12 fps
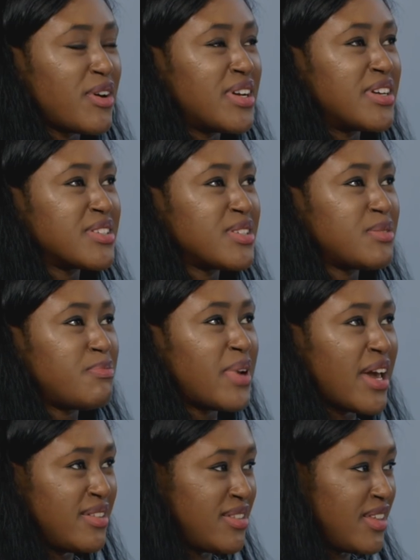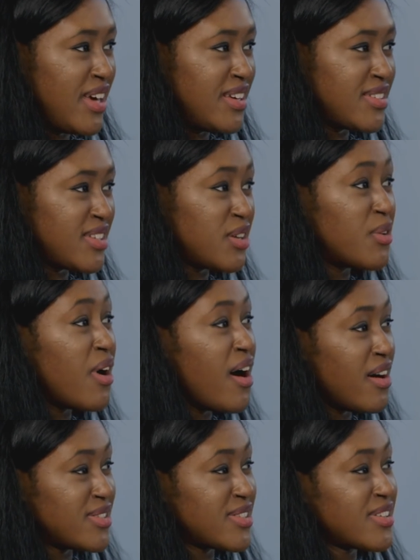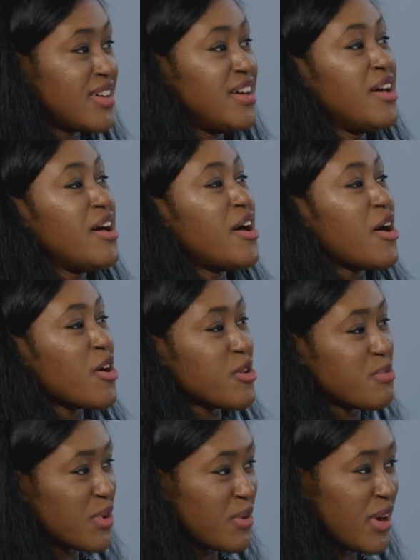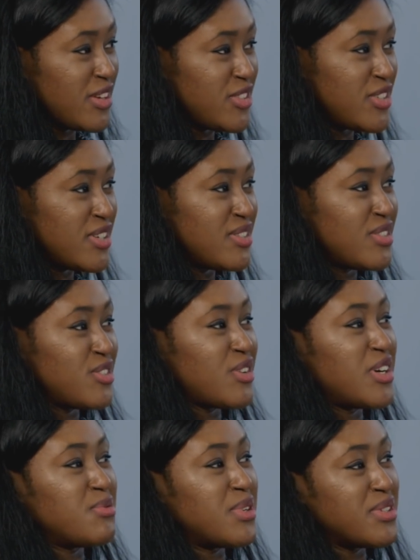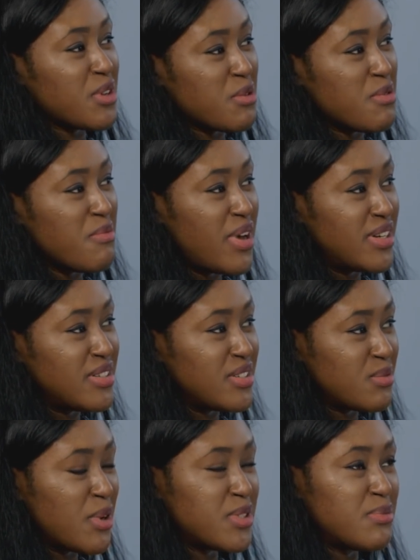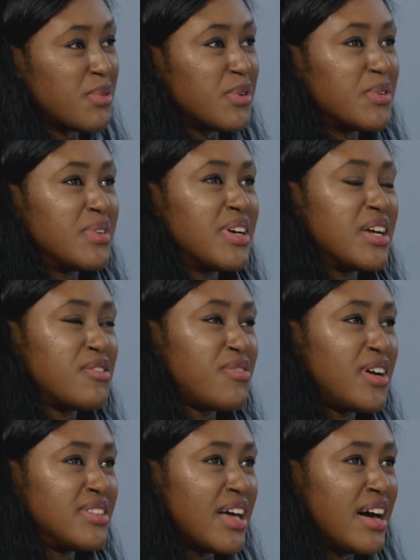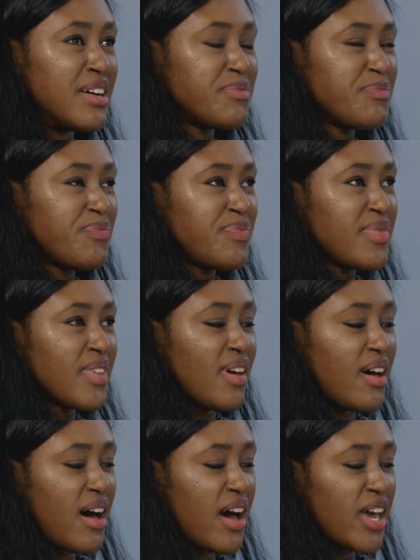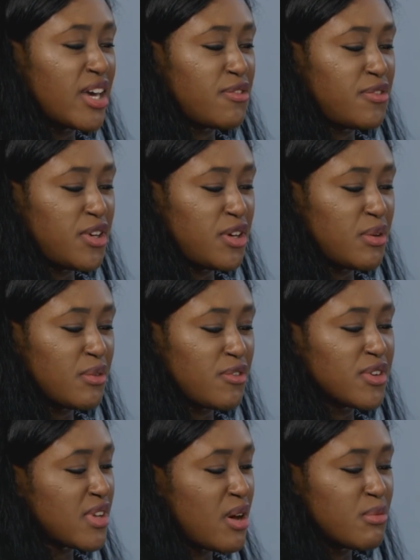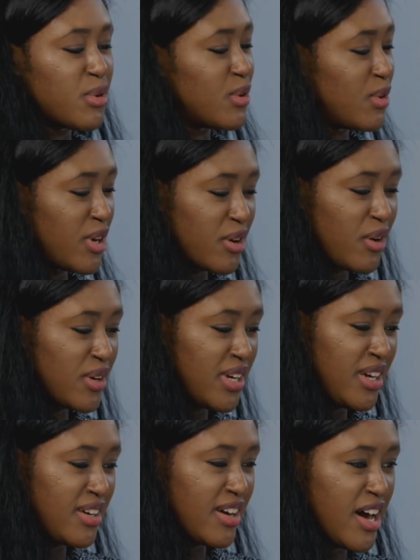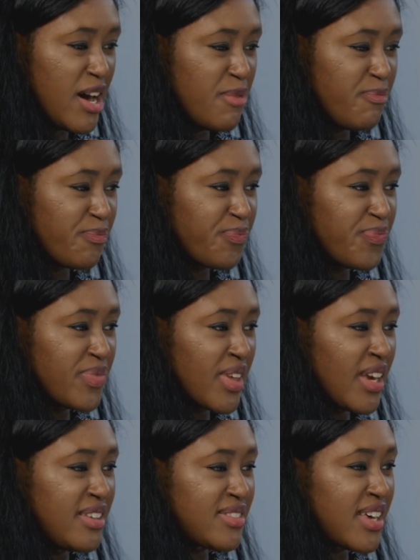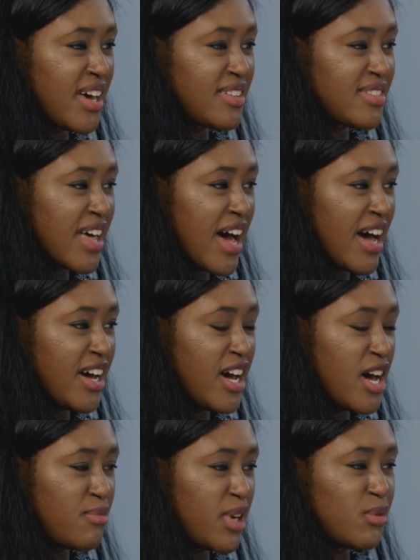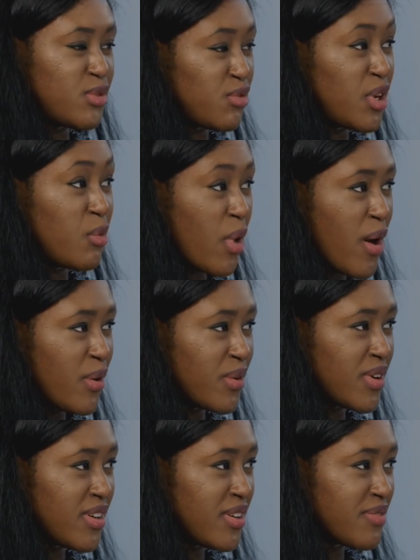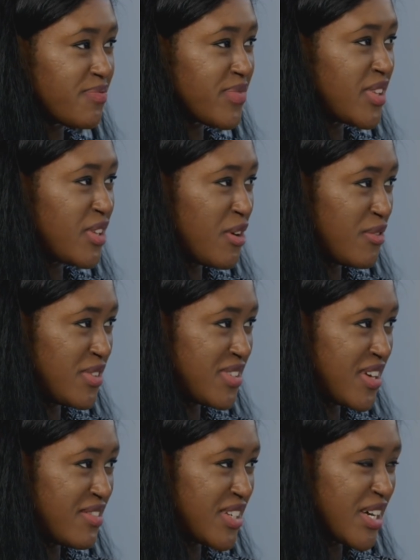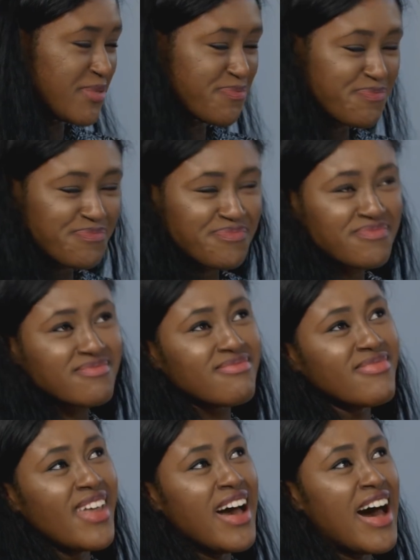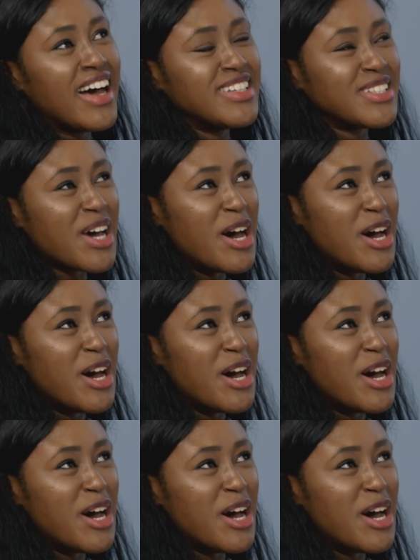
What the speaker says: try and explain things, and he'll ask open questions and try to be as open-minded as possible. And I find that if you, for example, a colleague, he said that he was really woke in the office the other day. And